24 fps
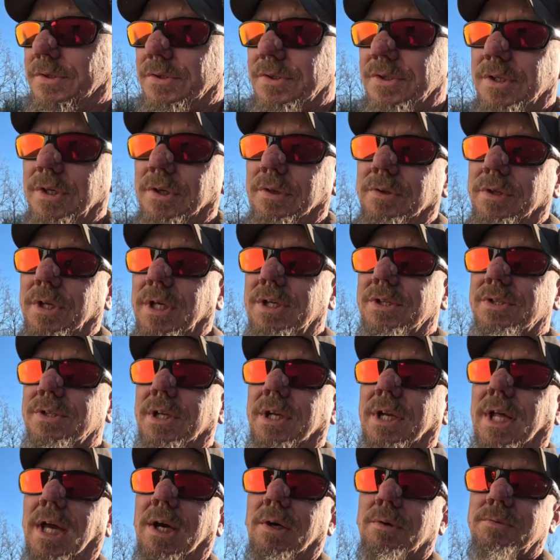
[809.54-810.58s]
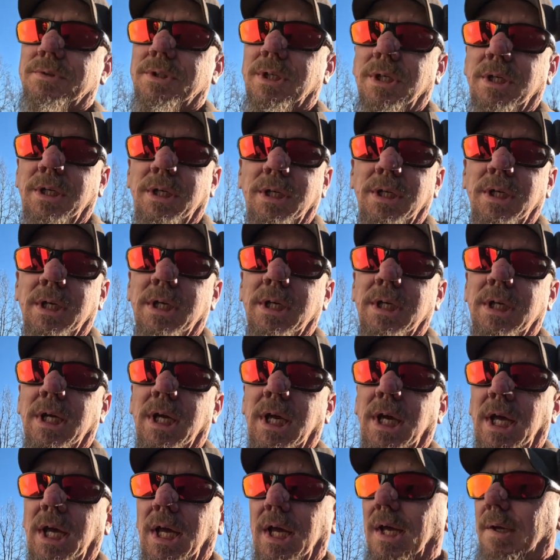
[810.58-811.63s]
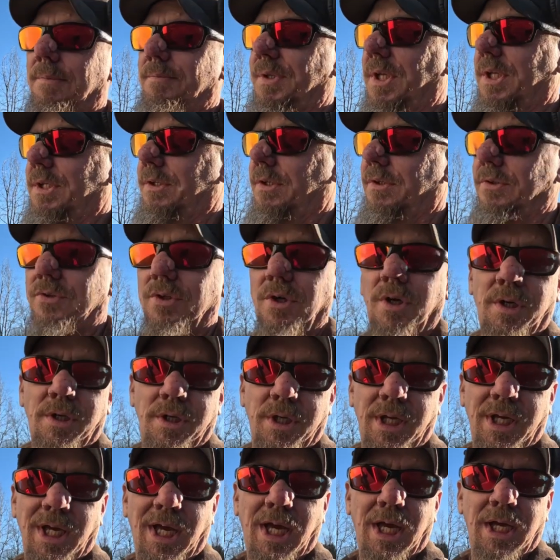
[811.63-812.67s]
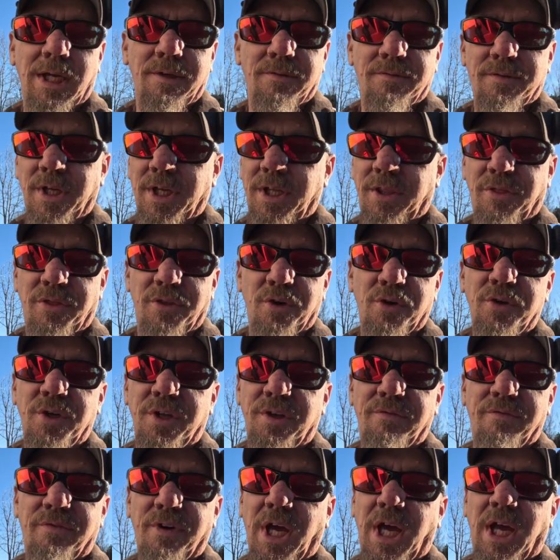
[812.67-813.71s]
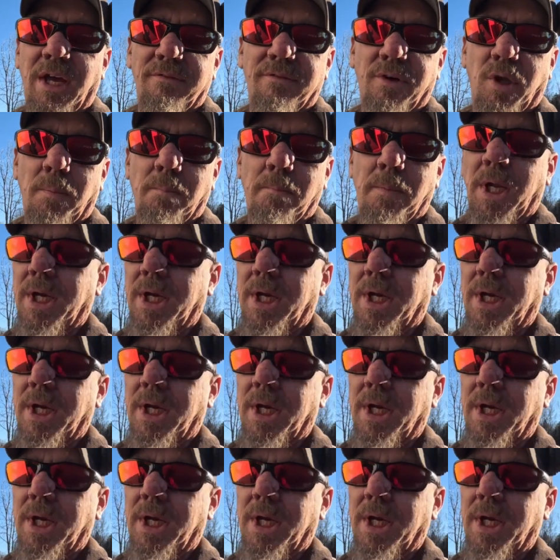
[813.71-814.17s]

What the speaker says: it's still decent out. Then they're talking high of like 35 on